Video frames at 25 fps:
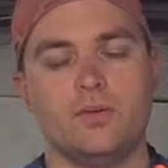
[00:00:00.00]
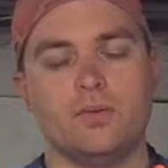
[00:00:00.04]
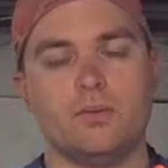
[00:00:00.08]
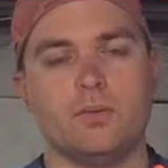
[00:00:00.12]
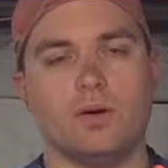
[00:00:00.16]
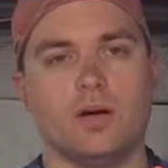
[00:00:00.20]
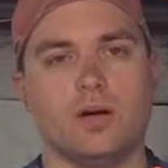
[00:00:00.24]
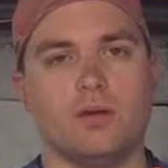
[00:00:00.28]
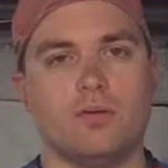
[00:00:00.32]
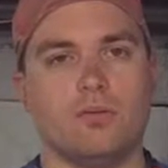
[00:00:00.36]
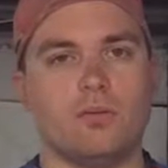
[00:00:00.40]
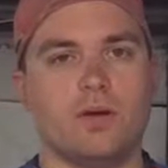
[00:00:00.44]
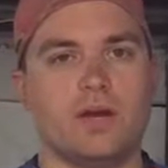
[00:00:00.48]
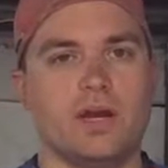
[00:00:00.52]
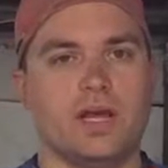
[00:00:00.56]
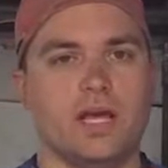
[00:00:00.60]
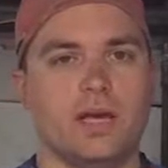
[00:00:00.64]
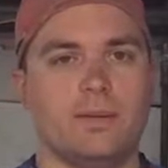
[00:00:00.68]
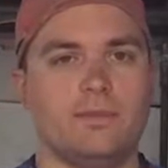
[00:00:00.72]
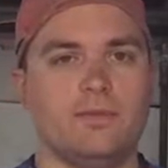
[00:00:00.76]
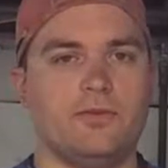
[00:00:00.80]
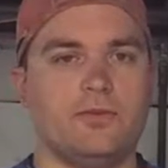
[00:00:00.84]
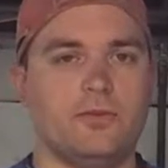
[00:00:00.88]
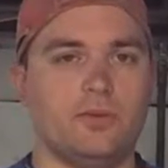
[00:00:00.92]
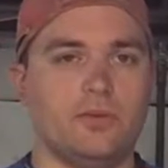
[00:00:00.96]
Well, what
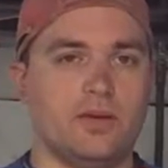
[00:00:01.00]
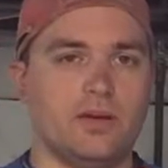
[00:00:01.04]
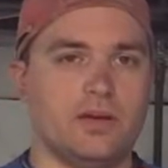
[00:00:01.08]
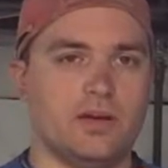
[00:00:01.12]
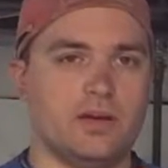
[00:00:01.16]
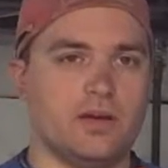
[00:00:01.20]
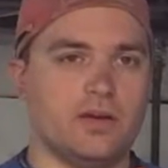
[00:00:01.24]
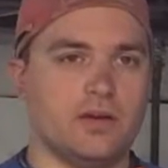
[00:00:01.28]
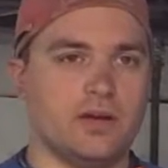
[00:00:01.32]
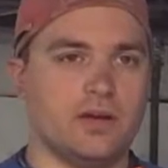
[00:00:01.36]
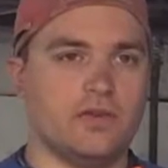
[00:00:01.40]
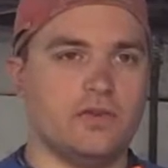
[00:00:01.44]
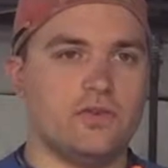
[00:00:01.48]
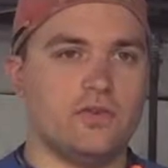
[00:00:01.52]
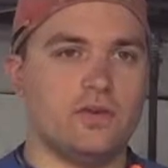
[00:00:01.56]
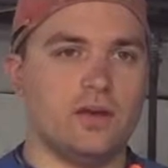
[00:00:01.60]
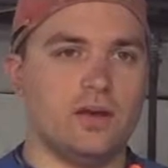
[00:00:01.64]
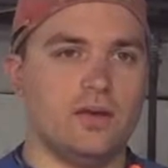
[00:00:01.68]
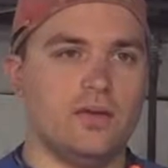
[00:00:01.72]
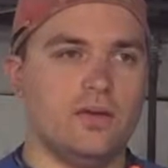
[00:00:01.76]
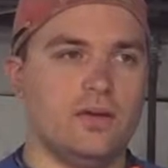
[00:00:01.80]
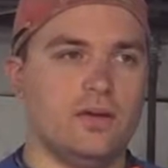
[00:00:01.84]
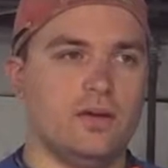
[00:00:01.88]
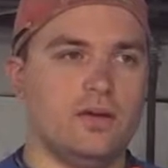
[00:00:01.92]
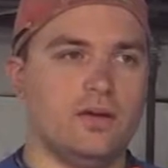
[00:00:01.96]
happens when you get dust
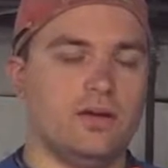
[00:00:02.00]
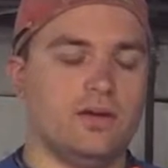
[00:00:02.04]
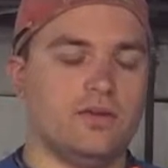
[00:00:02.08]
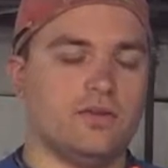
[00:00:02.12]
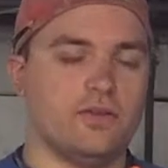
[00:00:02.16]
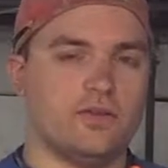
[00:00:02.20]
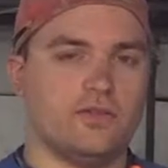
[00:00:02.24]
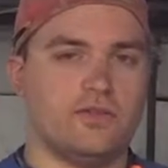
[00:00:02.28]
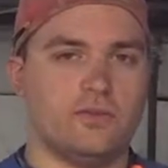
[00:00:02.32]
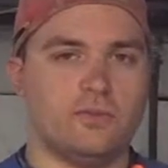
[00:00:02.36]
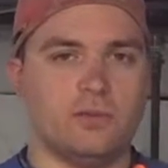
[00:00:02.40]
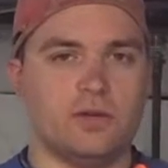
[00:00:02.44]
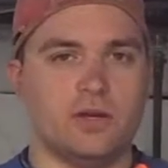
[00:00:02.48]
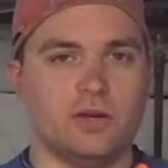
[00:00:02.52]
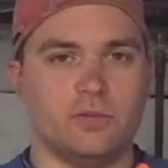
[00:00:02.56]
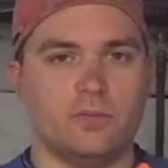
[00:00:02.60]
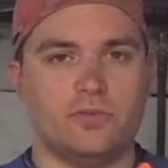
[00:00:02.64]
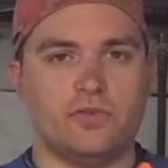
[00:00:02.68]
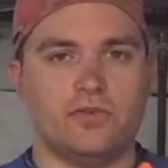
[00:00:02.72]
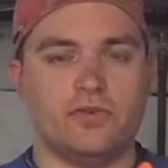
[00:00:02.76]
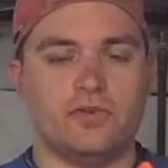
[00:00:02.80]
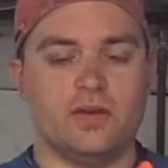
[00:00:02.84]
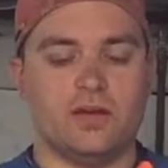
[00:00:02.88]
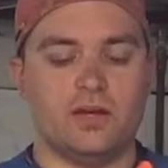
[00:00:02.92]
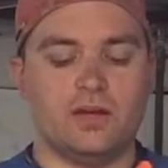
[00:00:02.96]
on there, it doesn't become
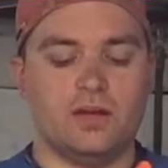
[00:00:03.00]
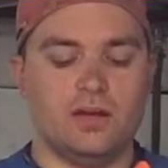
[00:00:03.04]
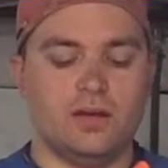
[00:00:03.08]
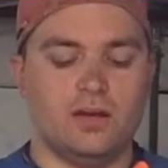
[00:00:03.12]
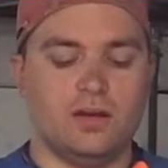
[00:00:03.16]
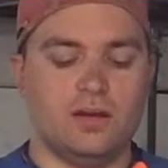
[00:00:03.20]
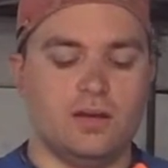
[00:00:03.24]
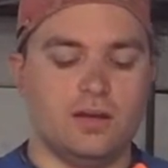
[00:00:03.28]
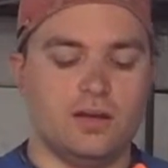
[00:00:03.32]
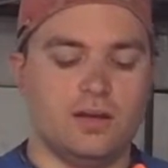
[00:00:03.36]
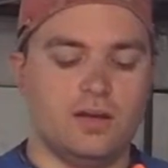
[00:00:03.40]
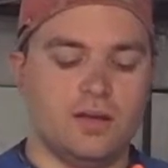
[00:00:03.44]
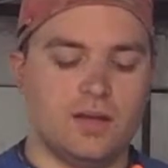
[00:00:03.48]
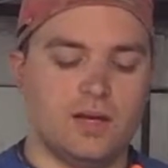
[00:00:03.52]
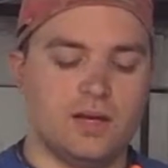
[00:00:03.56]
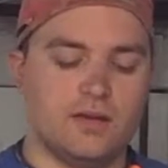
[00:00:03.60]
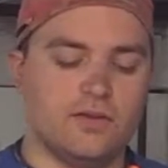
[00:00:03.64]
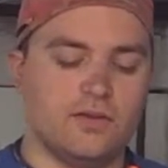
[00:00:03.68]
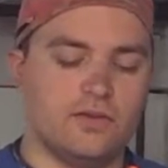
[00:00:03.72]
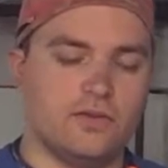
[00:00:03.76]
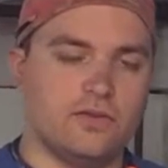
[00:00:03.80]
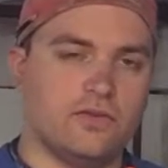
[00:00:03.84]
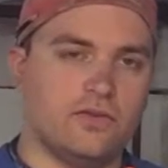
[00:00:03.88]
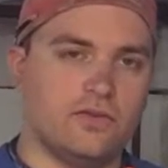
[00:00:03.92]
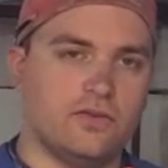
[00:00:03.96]
sticky, and then it
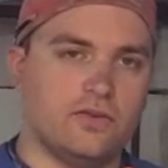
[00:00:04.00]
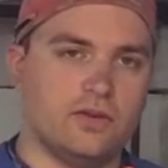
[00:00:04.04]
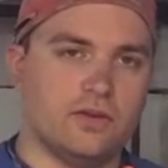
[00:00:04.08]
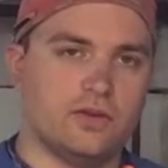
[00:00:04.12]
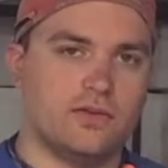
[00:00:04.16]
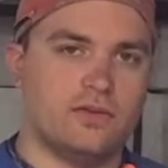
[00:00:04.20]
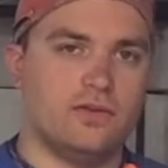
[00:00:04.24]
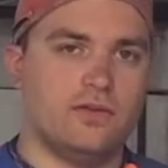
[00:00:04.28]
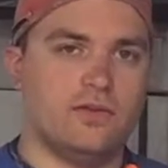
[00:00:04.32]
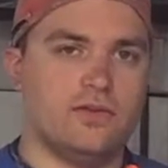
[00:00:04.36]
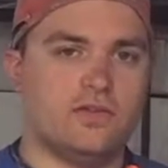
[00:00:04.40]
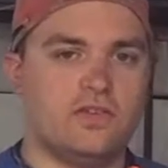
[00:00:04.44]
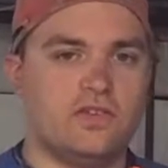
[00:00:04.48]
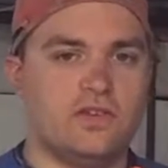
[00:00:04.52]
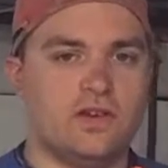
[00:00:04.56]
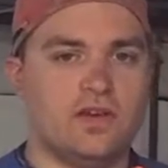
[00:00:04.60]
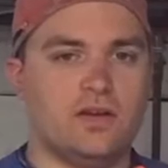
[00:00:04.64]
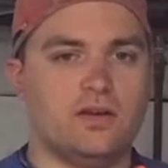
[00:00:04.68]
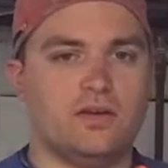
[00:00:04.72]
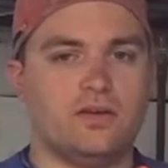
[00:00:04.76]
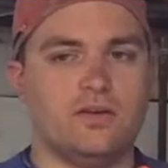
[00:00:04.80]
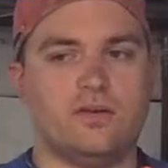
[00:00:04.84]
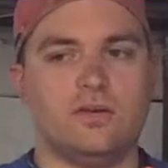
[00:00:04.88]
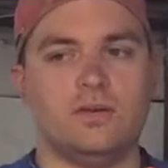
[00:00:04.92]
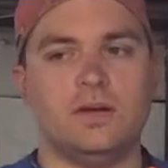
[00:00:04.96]
doesn't stick to the
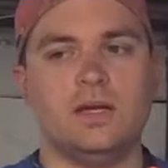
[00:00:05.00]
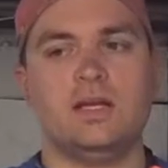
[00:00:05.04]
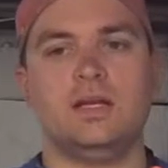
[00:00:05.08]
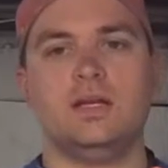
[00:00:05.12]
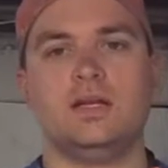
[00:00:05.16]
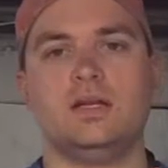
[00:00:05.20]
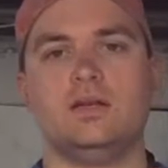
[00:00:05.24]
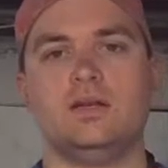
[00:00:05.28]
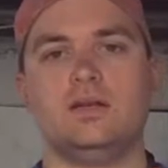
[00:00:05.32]
sander.